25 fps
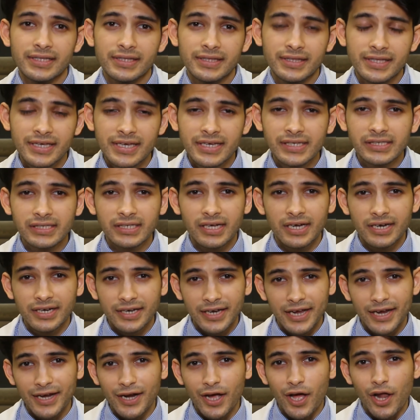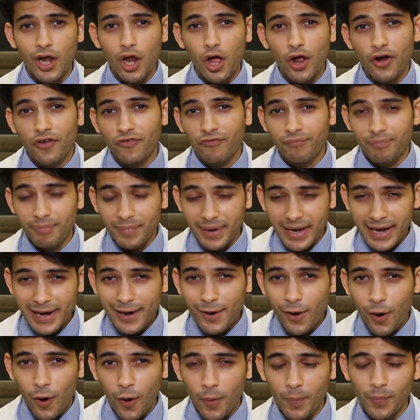These contain a lot of male
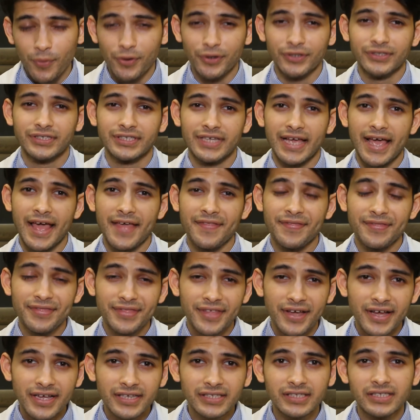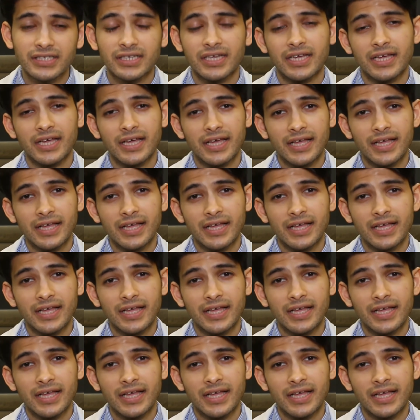hormones and thus